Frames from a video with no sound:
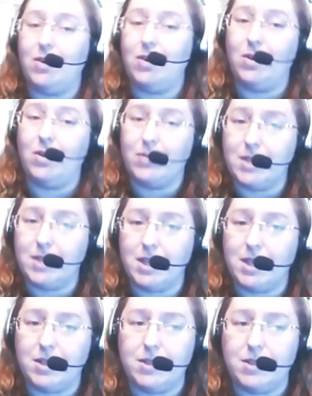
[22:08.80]
over the
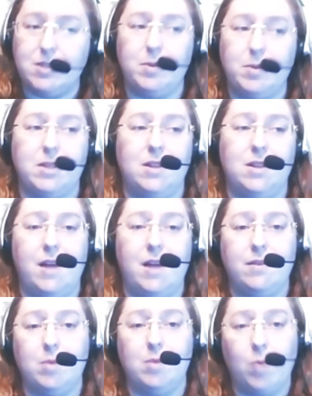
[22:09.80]
years, because a lot of
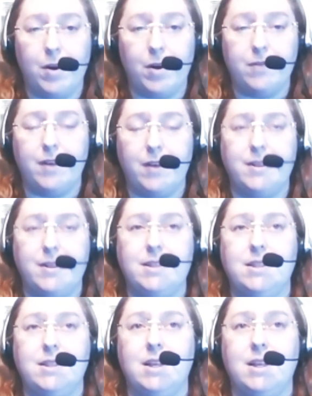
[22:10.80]
them are water
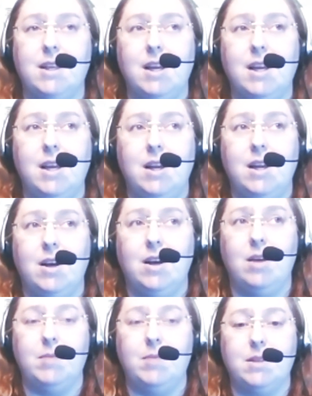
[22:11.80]
fairies, that
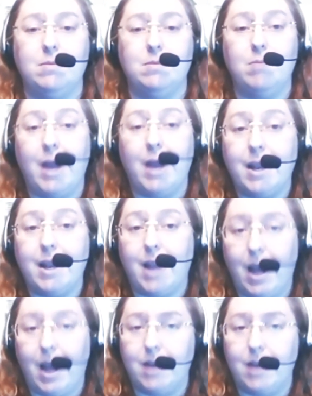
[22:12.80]
this might
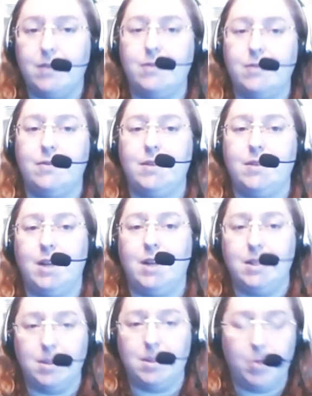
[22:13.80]
have
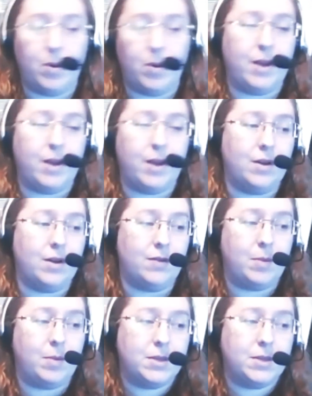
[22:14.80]
at some point
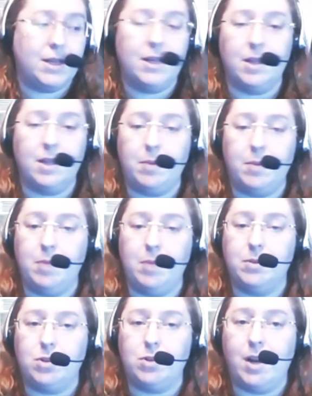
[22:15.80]
represented like
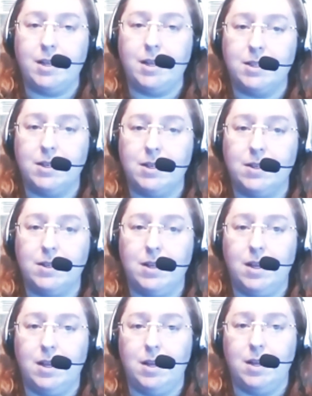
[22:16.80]
people trying to
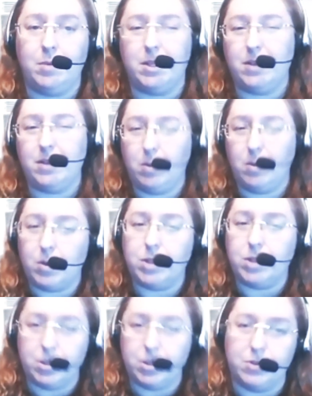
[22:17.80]
particularly warn
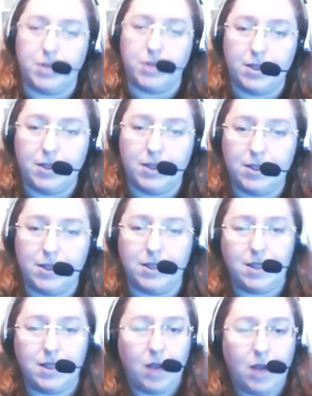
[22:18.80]
children to
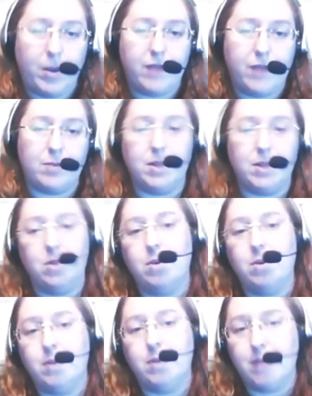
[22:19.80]
stay away from, like, don't
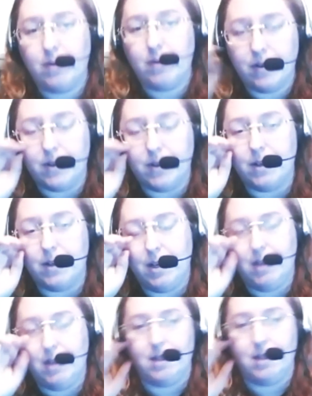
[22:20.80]
go near that river
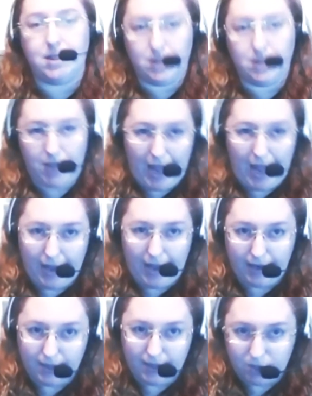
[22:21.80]
because there's a hag
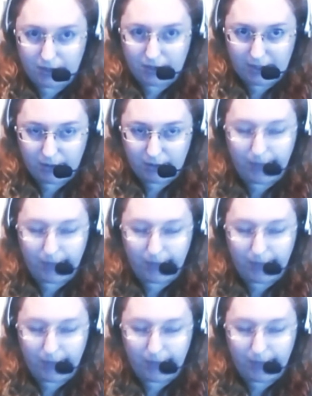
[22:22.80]
in it and she'll eat you,